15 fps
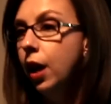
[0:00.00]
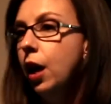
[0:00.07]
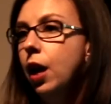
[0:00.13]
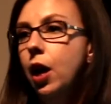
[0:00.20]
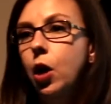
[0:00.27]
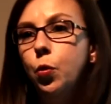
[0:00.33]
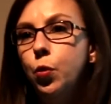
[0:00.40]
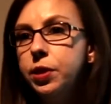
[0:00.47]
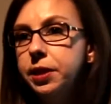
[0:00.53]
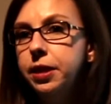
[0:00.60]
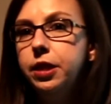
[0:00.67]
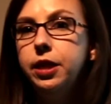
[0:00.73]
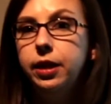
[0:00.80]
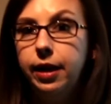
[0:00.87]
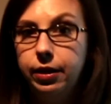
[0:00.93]
It wasn't
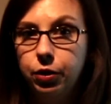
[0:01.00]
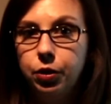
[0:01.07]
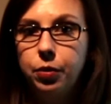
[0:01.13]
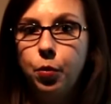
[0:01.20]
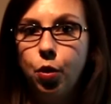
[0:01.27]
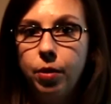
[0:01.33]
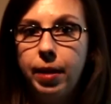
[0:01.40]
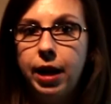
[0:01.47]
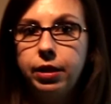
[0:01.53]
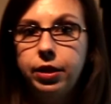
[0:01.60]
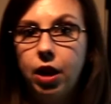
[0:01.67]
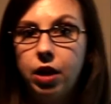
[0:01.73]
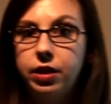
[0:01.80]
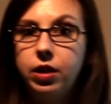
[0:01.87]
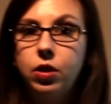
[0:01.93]
until I learned more about
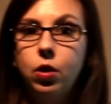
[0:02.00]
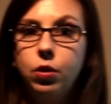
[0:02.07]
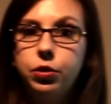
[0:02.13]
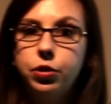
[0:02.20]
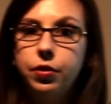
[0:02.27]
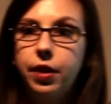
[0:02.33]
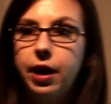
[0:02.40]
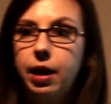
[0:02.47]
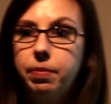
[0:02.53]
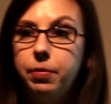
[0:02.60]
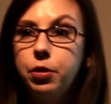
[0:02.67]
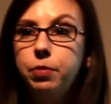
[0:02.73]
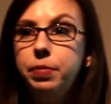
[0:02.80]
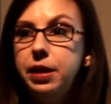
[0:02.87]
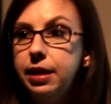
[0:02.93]
Ladakhi culture that I
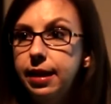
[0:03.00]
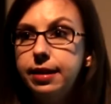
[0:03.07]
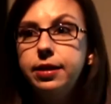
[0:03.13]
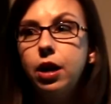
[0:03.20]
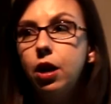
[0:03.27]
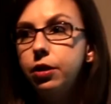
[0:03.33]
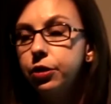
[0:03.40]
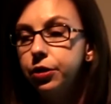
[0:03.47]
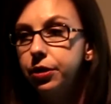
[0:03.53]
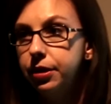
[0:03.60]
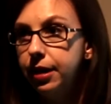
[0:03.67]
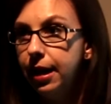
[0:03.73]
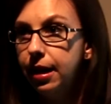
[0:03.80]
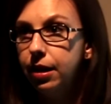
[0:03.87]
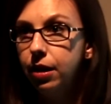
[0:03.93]
could begin to
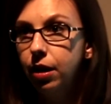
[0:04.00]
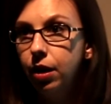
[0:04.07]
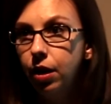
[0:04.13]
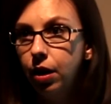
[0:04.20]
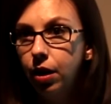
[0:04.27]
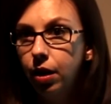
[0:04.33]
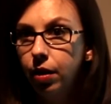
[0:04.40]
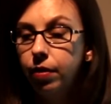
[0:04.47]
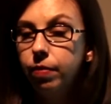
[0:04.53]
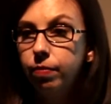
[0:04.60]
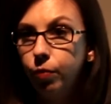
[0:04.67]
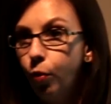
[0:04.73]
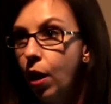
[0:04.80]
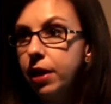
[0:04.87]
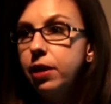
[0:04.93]
understand
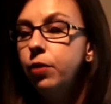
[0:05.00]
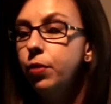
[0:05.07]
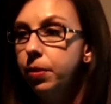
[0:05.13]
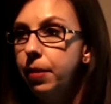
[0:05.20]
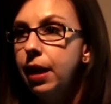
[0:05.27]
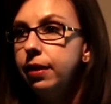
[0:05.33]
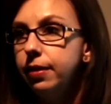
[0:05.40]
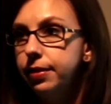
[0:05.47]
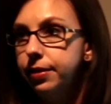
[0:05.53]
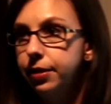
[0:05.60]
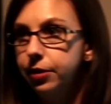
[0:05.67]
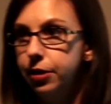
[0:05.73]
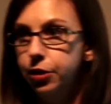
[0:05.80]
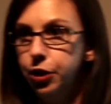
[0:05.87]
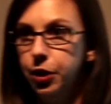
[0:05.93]
why he would make this
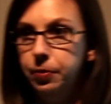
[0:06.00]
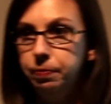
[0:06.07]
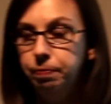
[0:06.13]
decision.